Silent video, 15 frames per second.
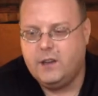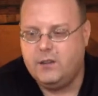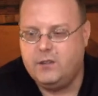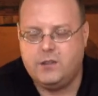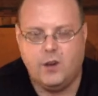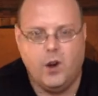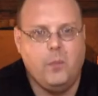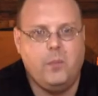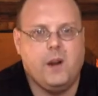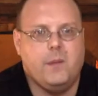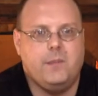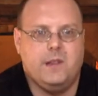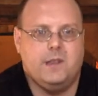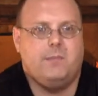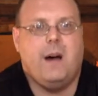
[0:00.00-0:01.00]
you should open
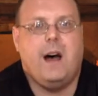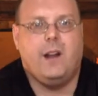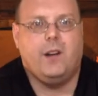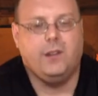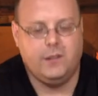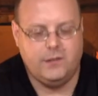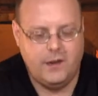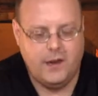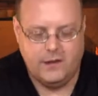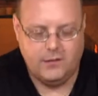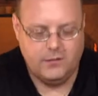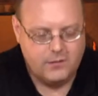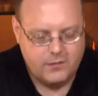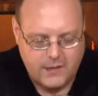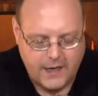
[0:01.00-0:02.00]
up this bottle and,
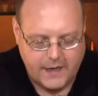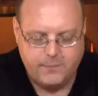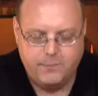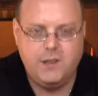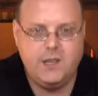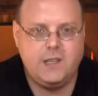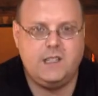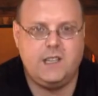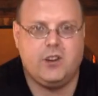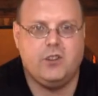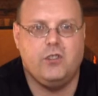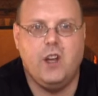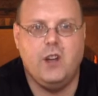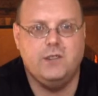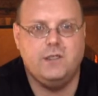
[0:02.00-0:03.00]
and take stick
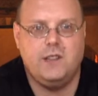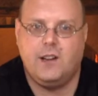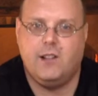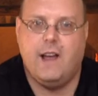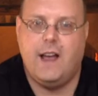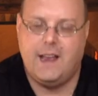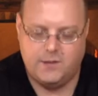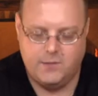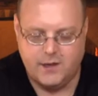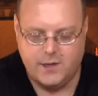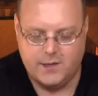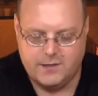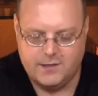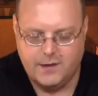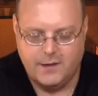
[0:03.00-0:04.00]
your nose in the glass
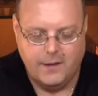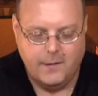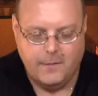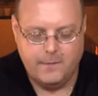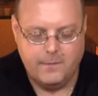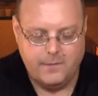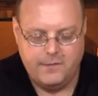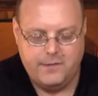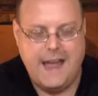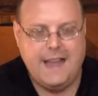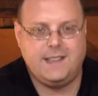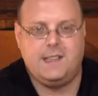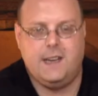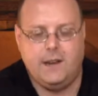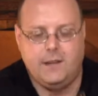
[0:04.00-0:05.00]
because
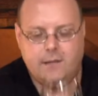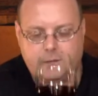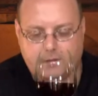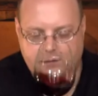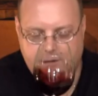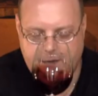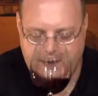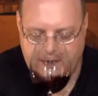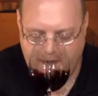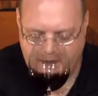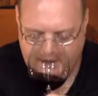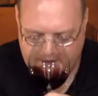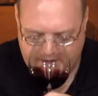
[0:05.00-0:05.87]
that's it, okay?